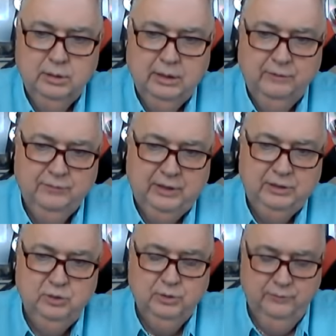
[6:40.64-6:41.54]
If they
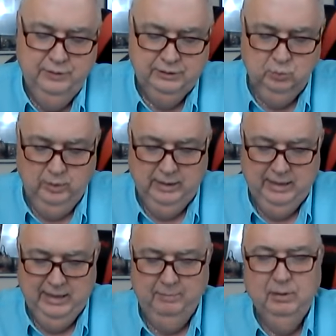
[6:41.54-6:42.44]
do it this way,
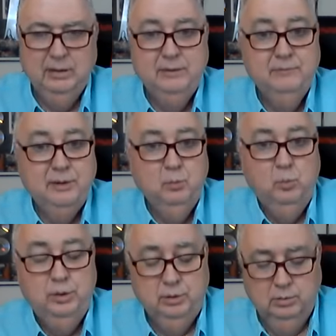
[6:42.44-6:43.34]
and I believe they
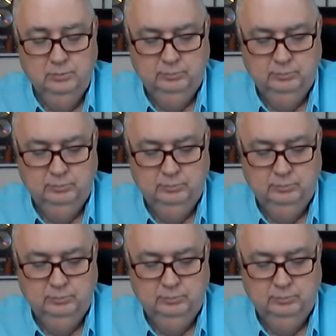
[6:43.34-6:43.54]
will,